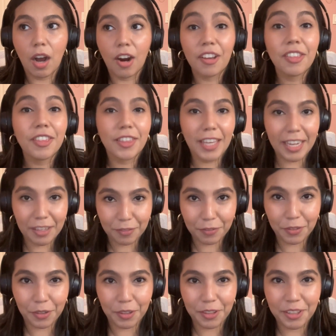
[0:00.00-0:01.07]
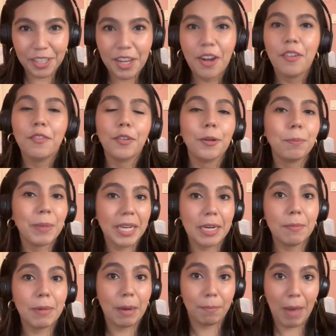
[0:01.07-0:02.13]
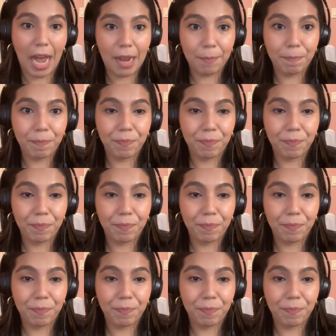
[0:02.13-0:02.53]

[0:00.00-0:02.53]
are thankful for being a mama.